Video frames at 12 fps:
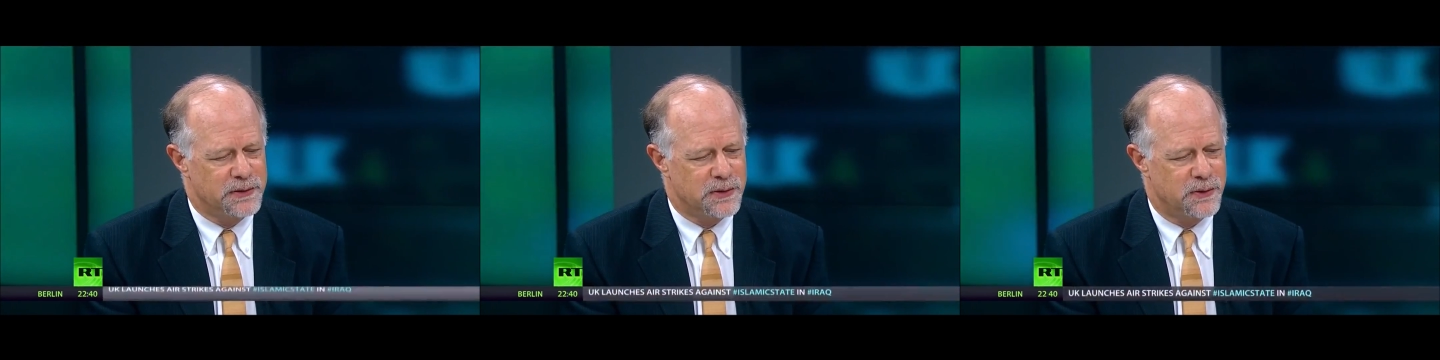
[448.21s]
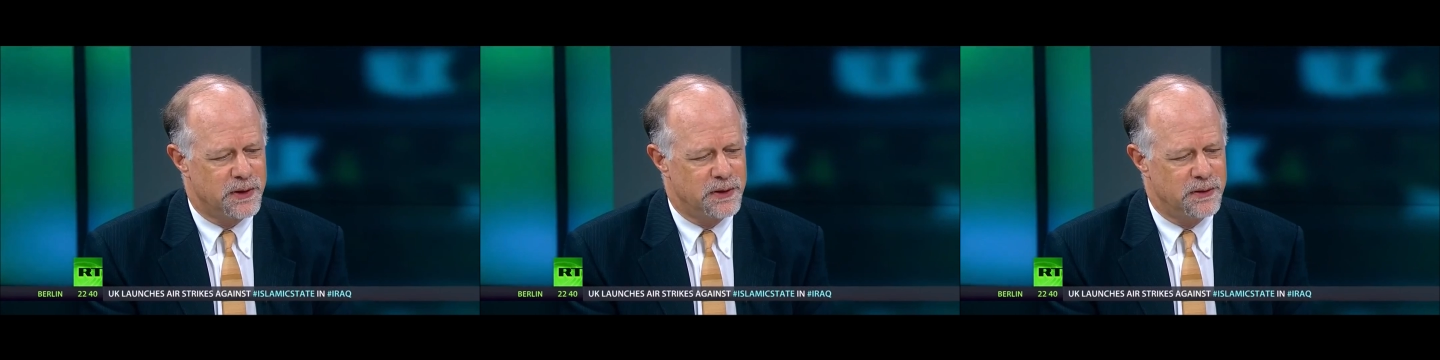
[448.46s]

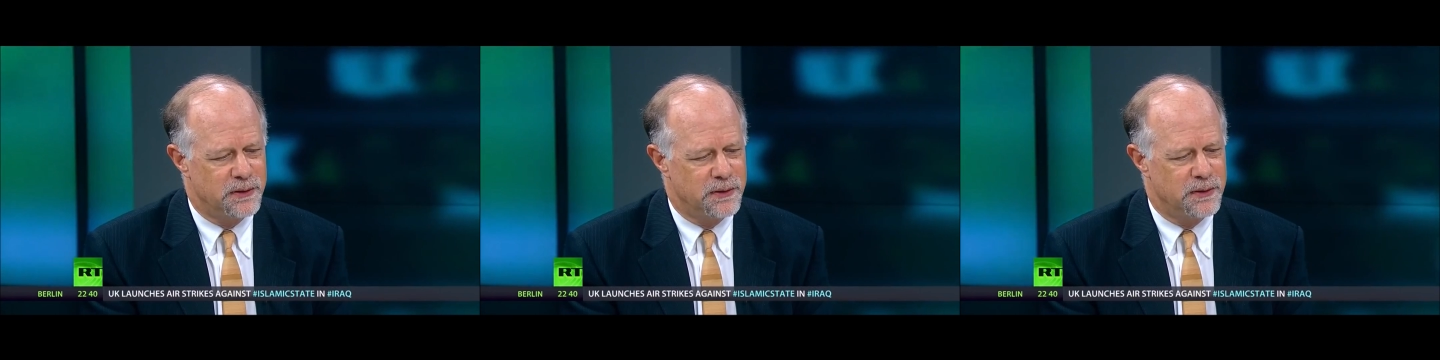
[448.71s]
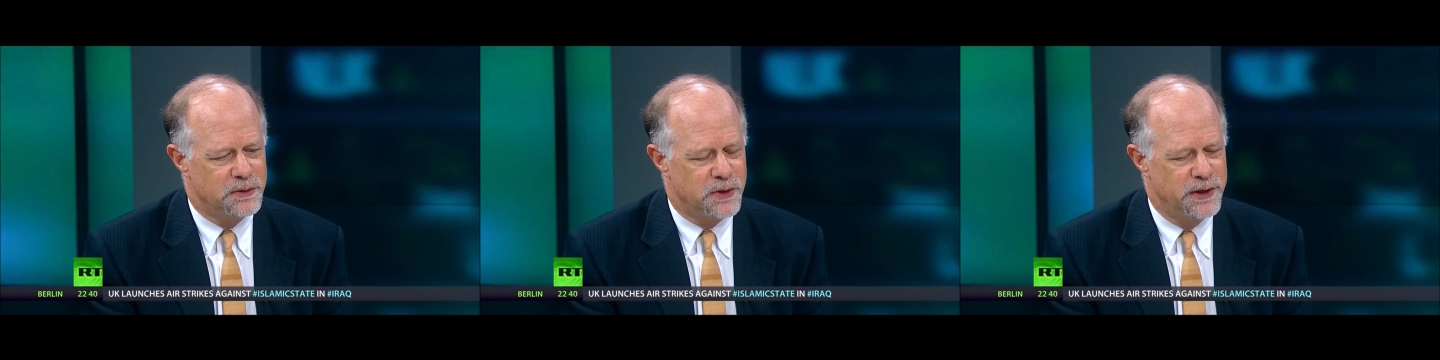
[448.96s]
So
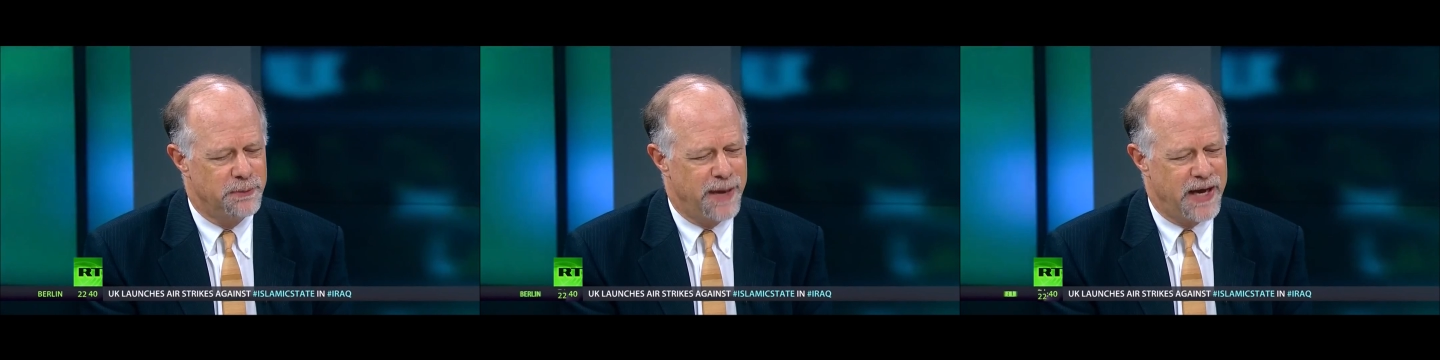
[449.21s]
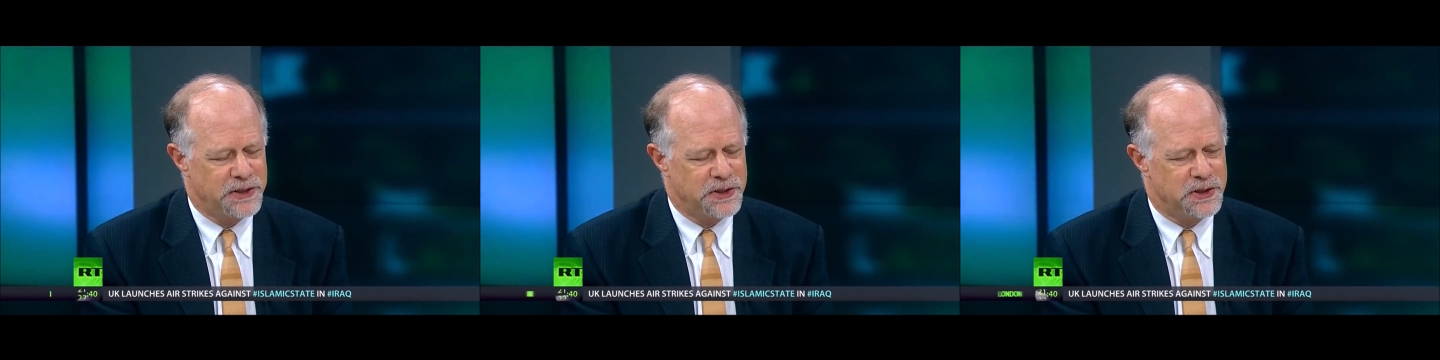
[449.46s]
they're trying to
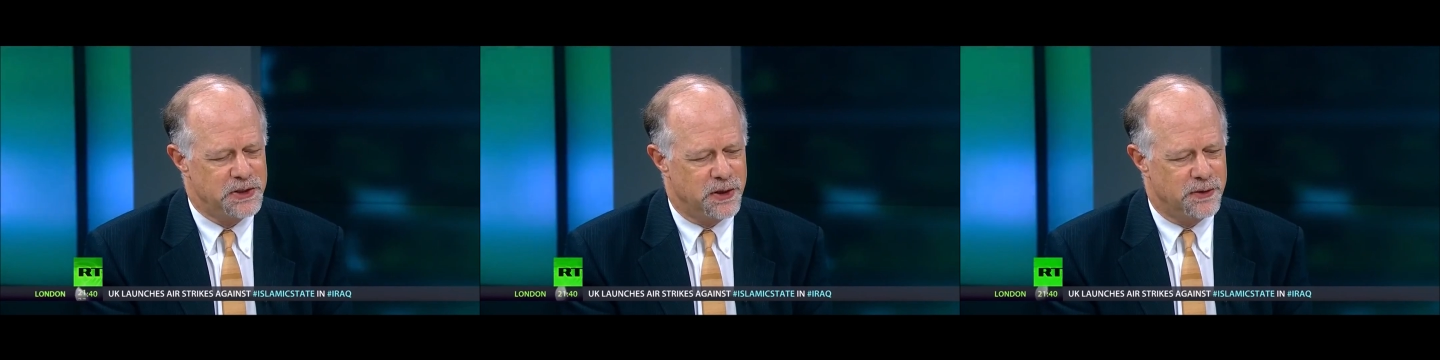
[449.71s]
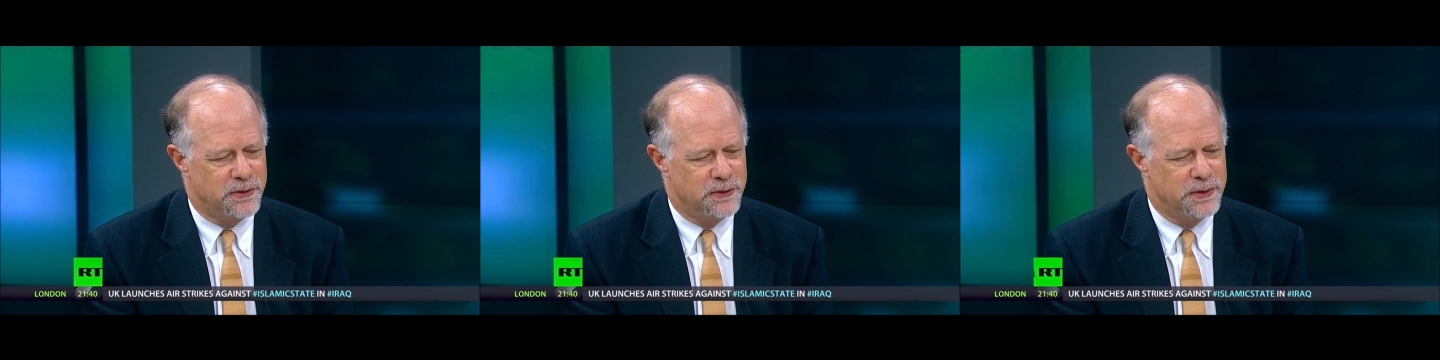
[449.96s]
match each
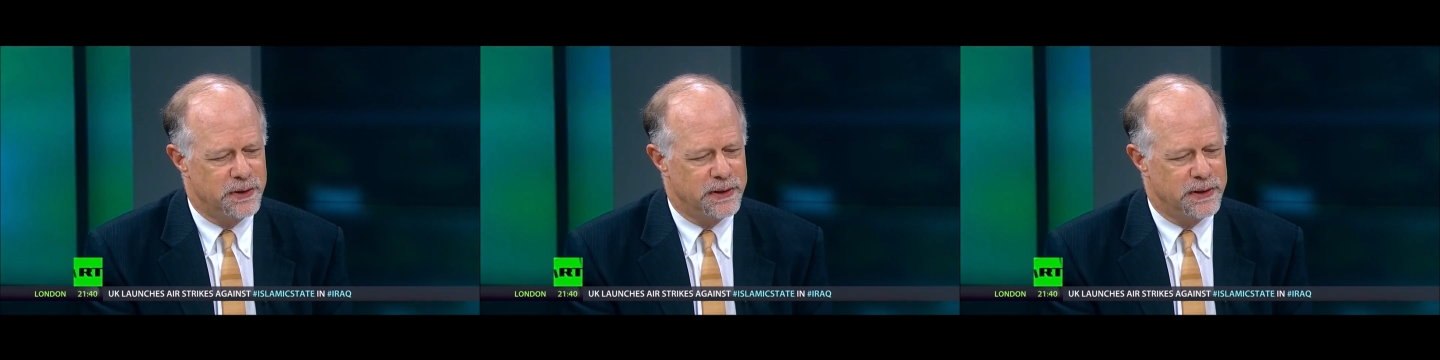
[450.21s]
other